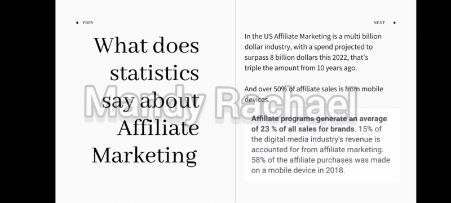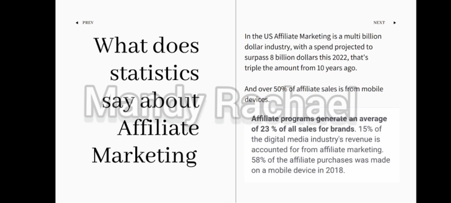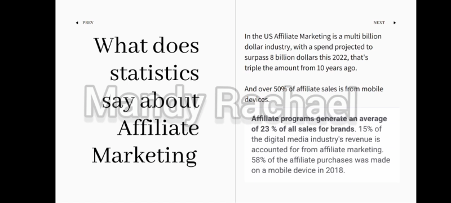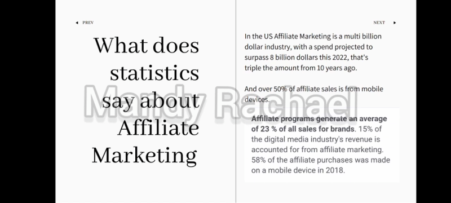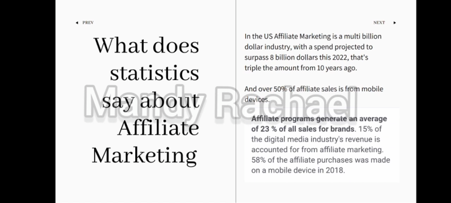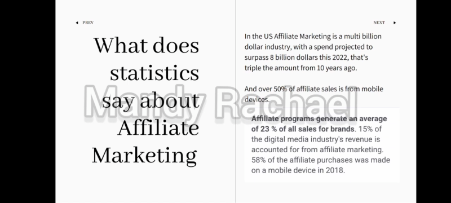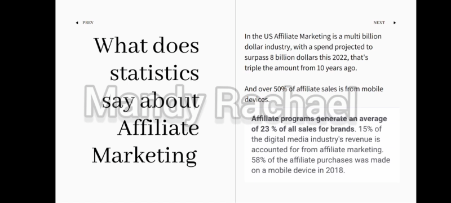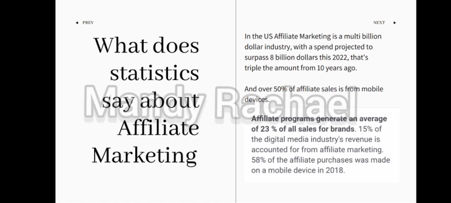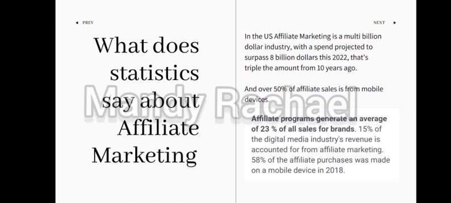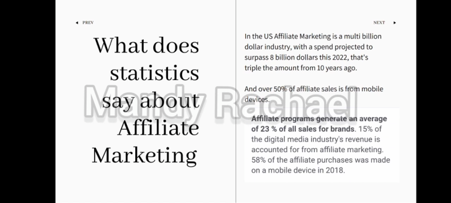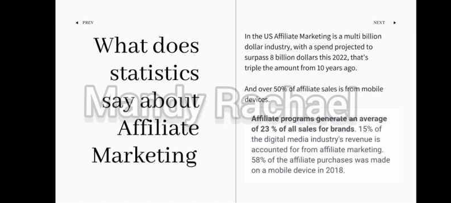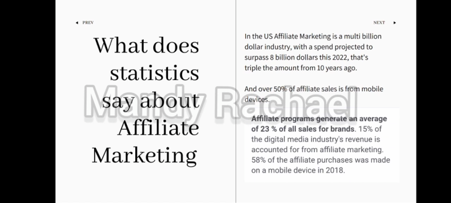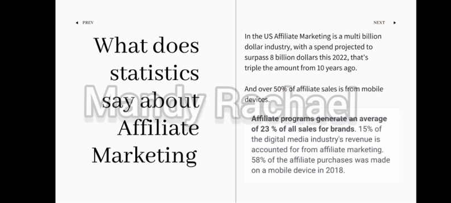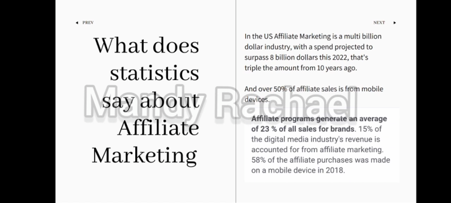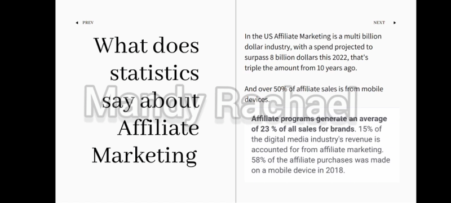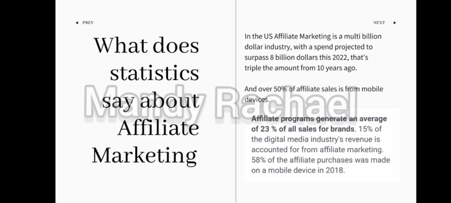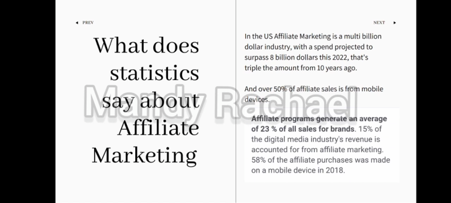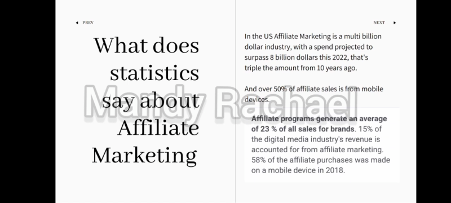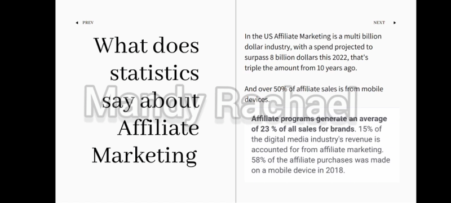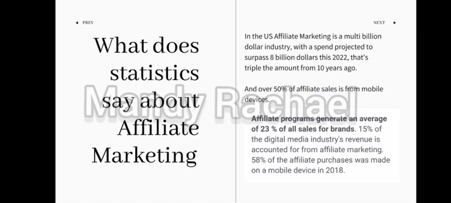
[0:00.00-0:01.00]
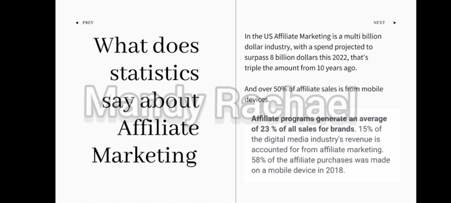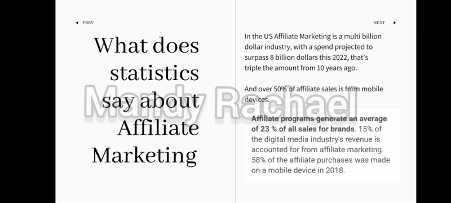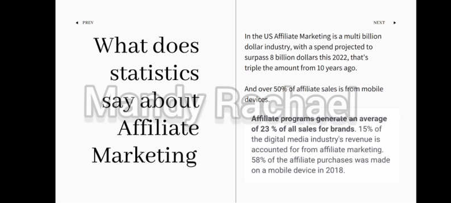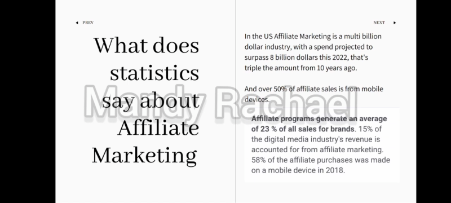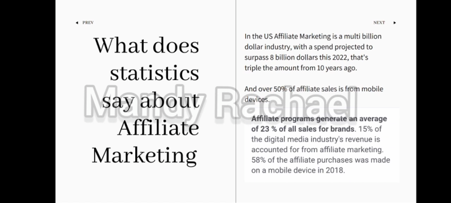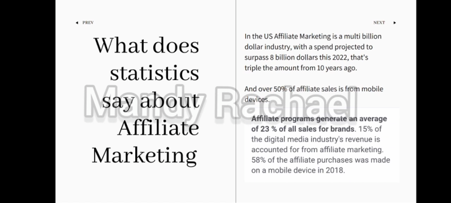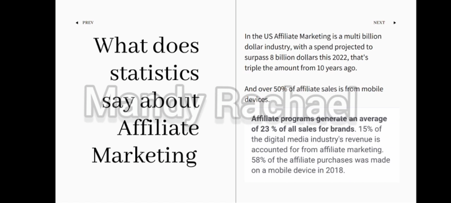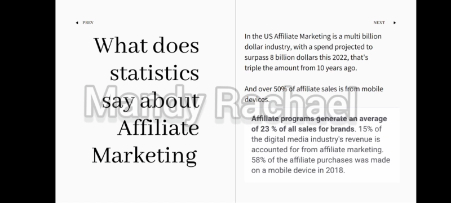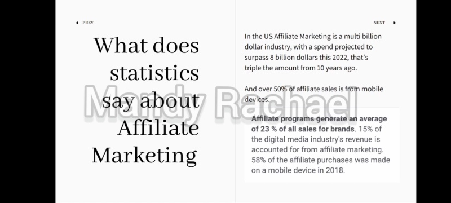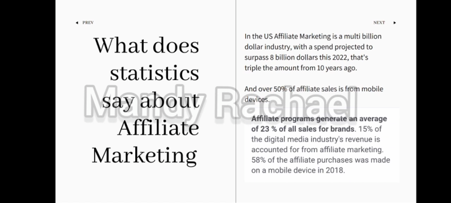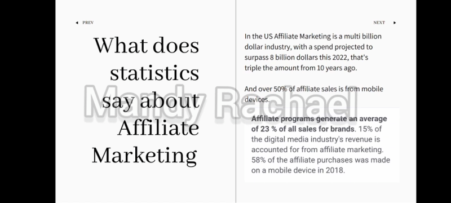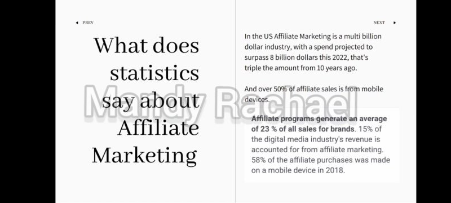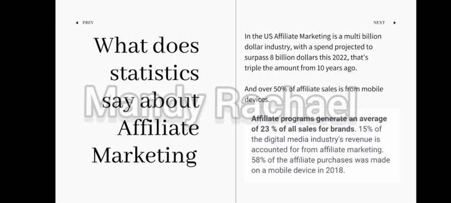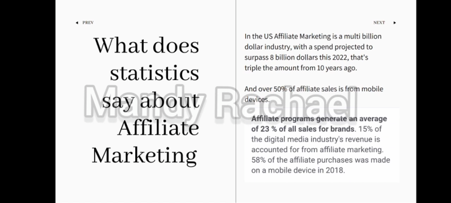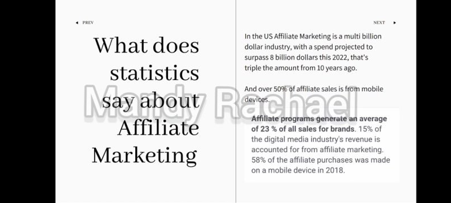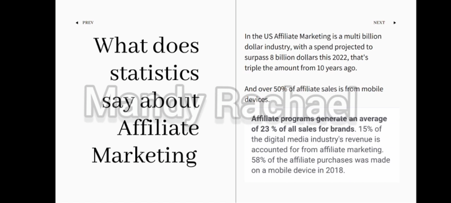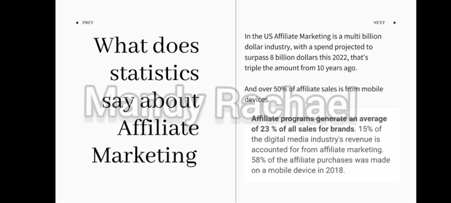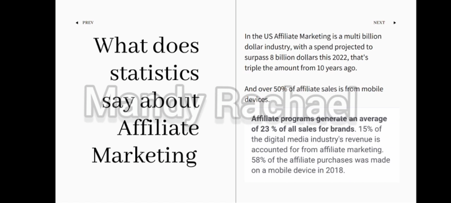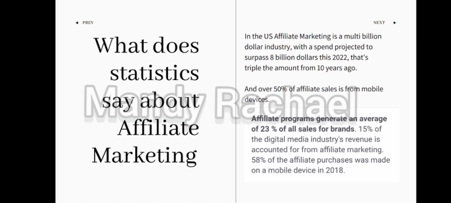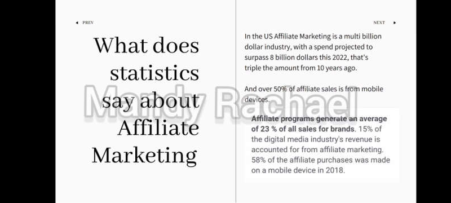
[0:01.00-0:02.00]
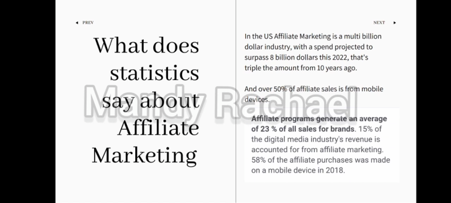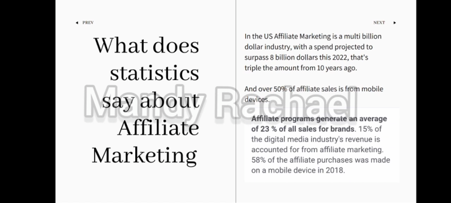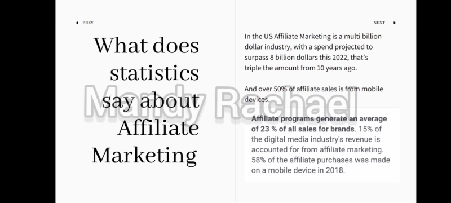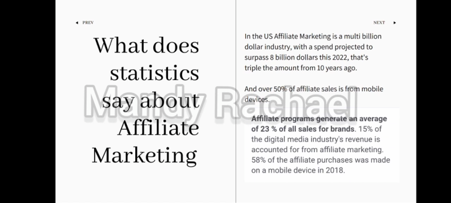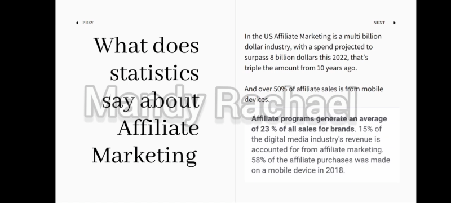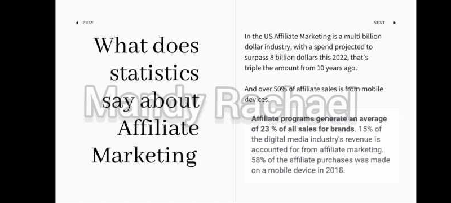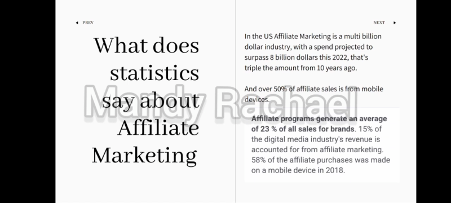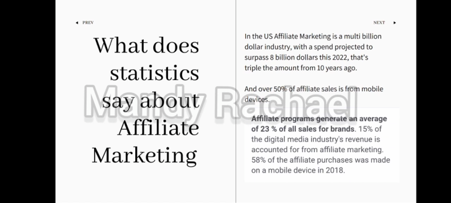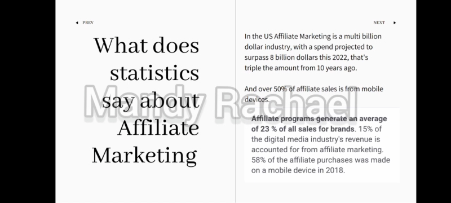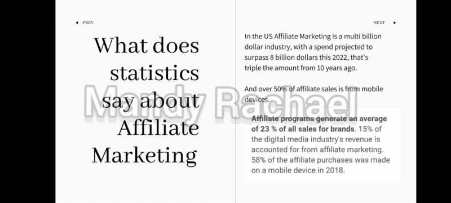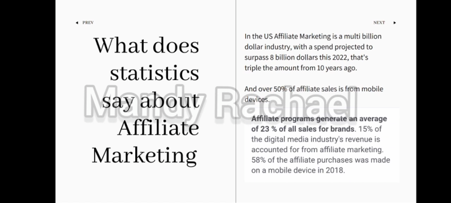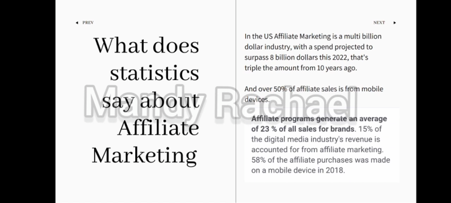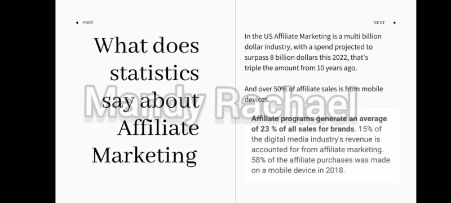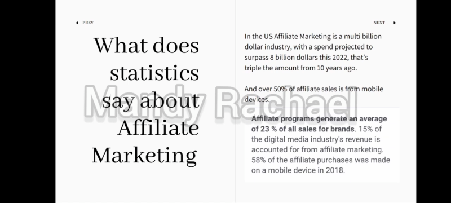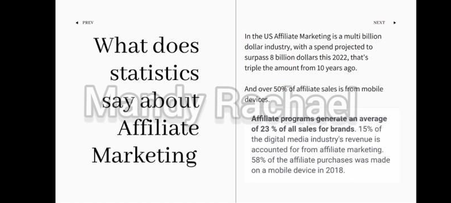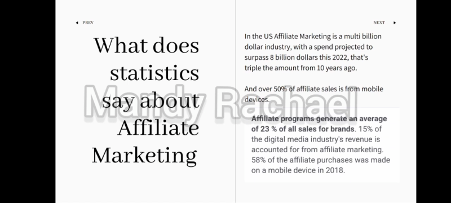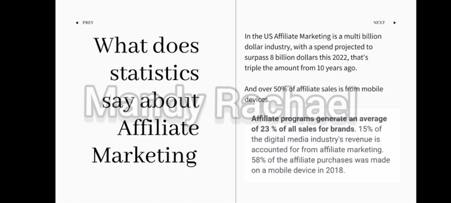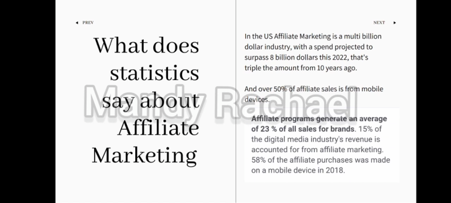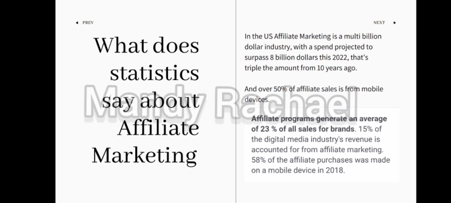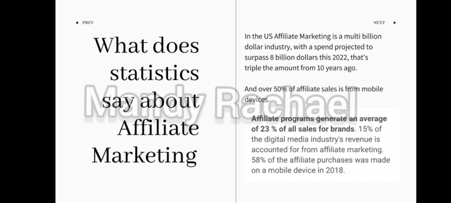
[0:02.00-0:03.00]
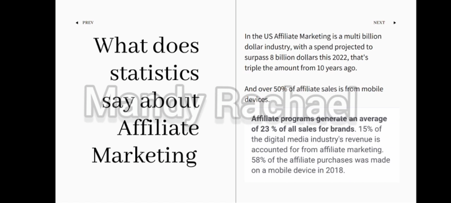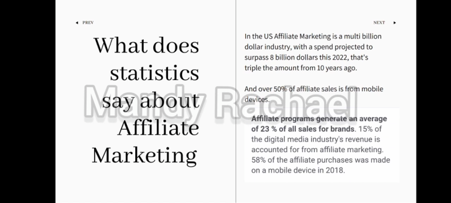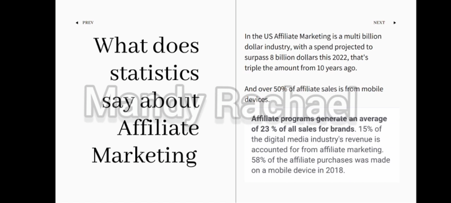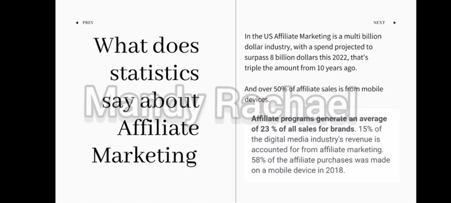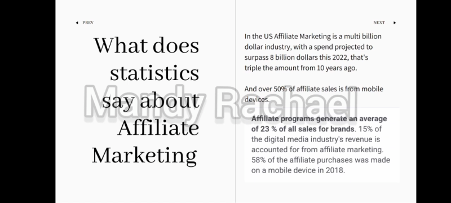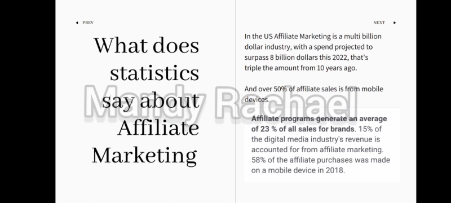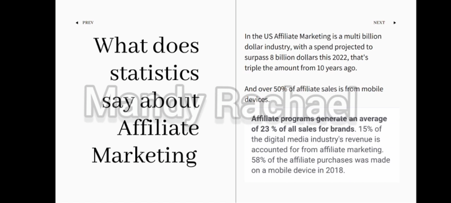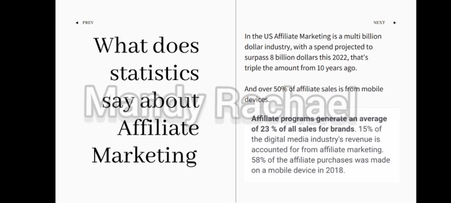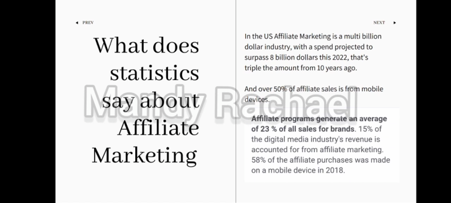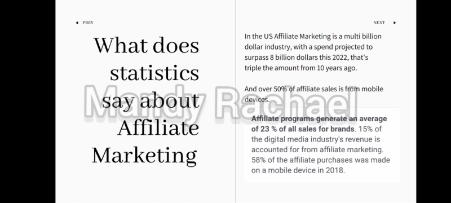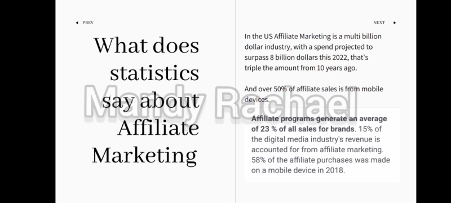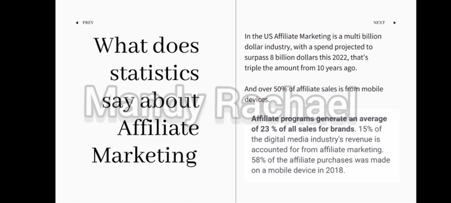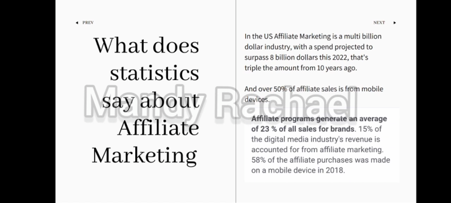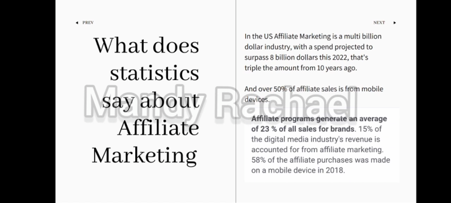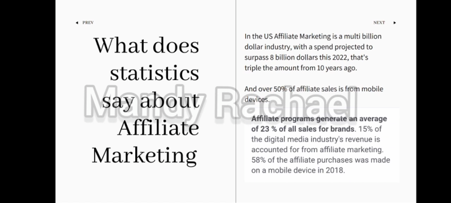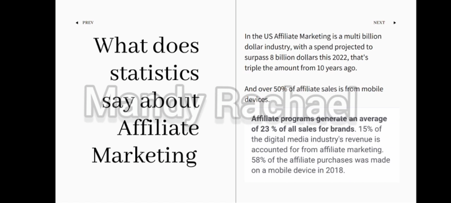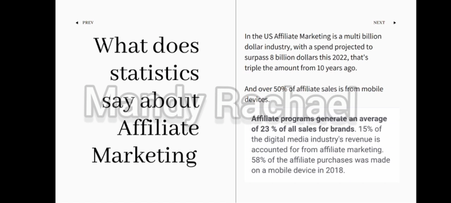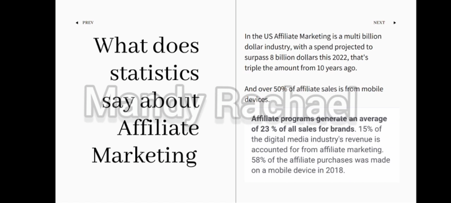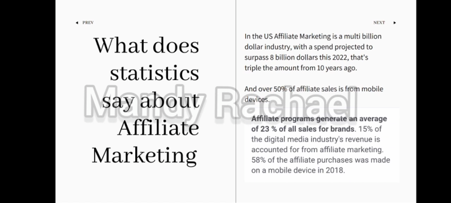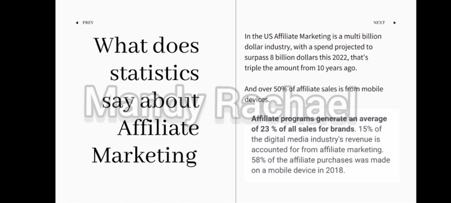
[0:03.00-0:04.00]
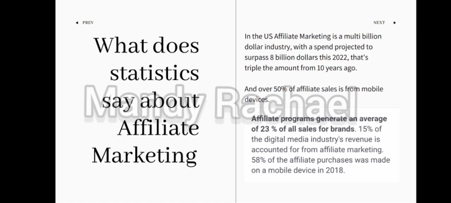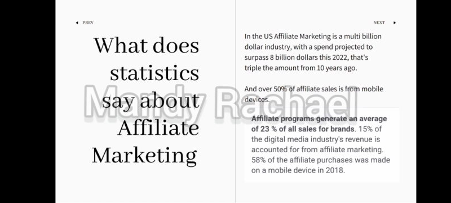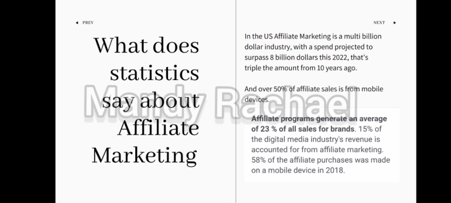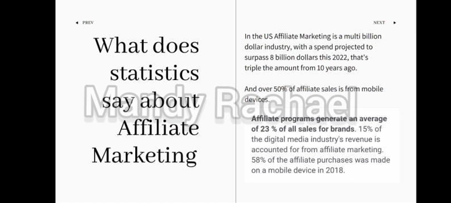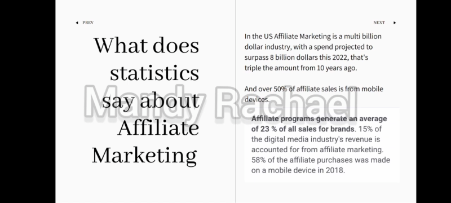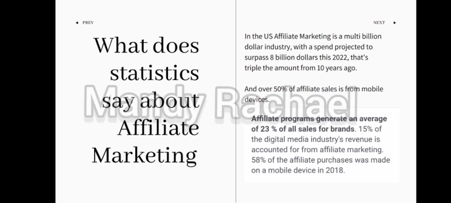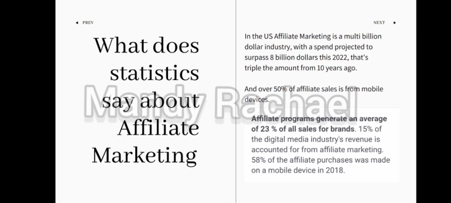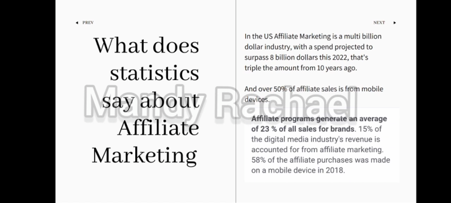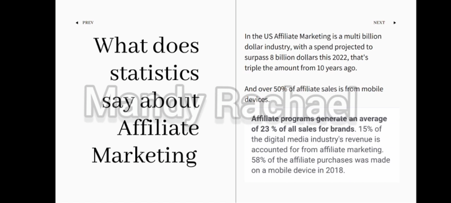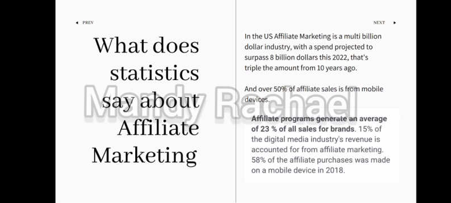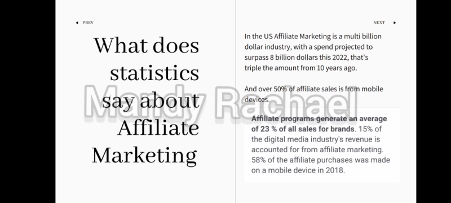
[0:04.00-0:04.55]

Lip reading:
No face is visible, so there are no lips to read.